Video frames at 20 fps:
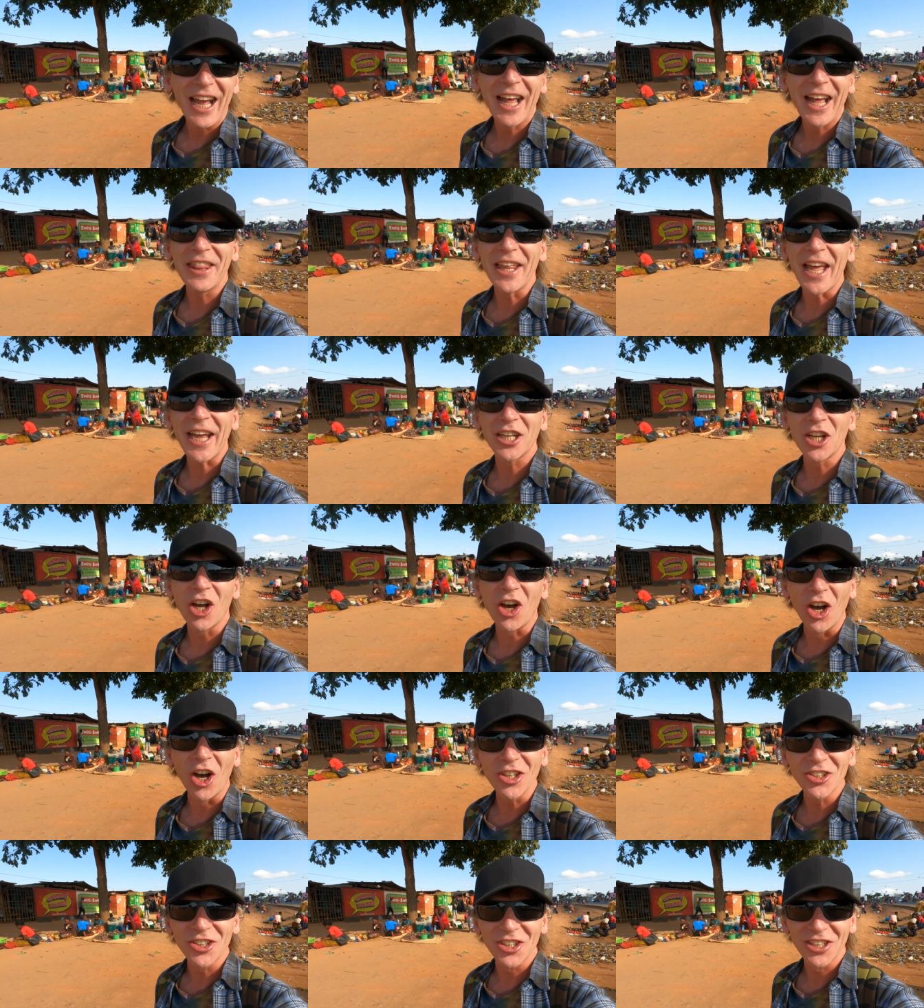And their
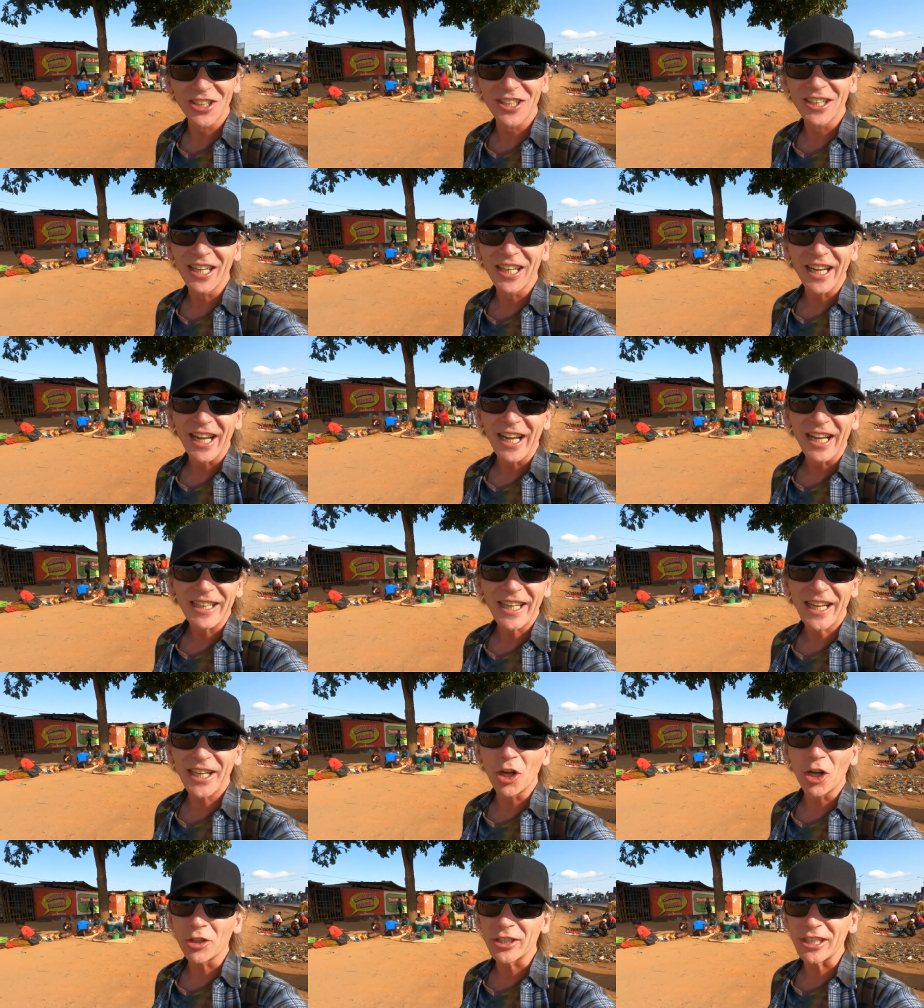god,
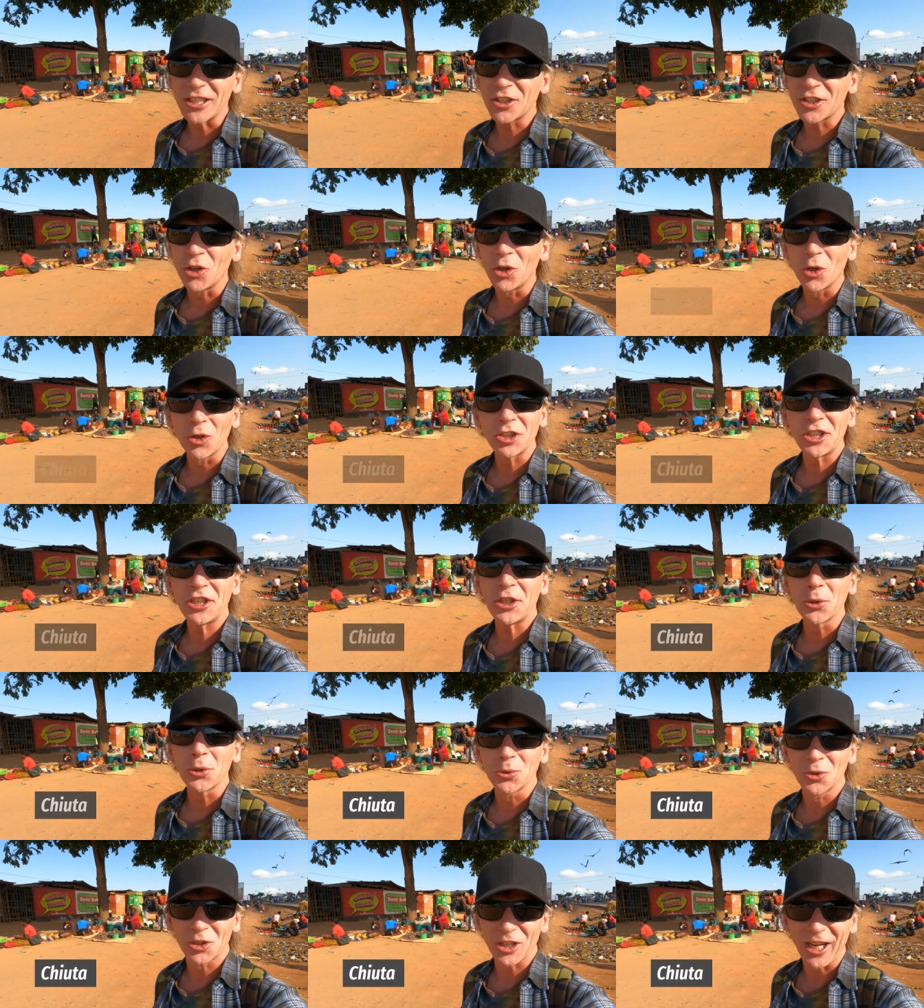their god is called
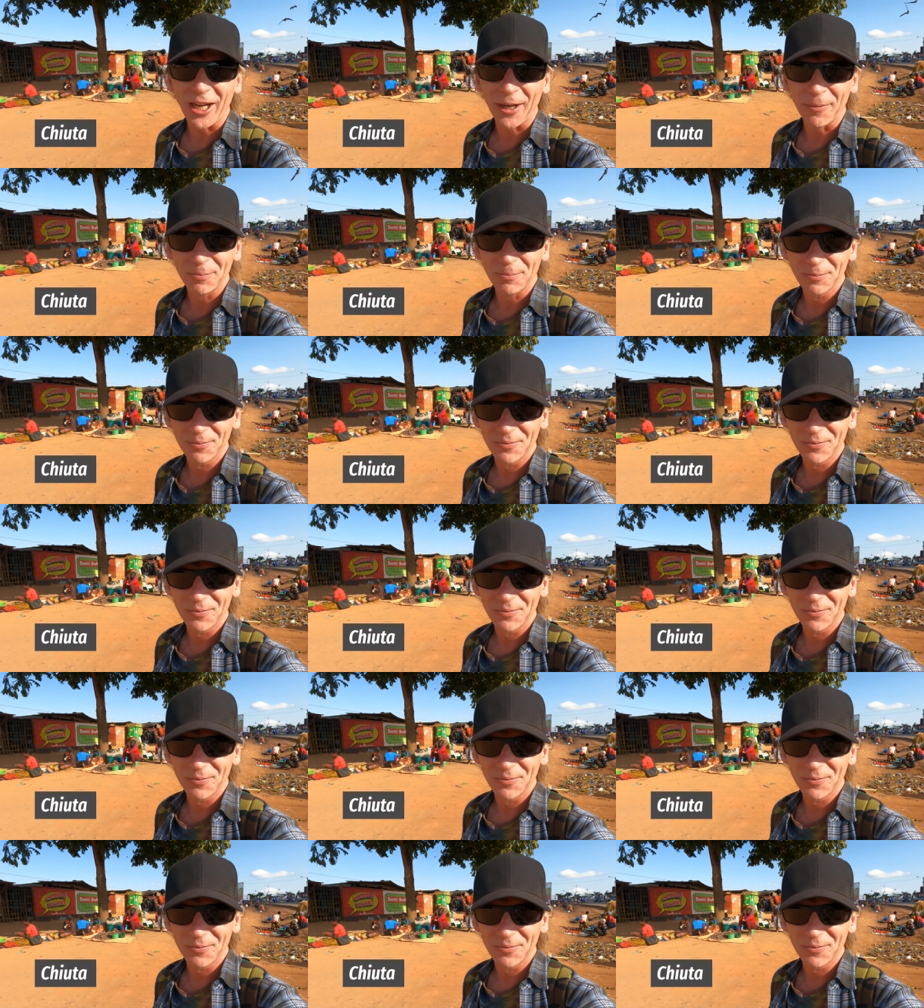Chiuta.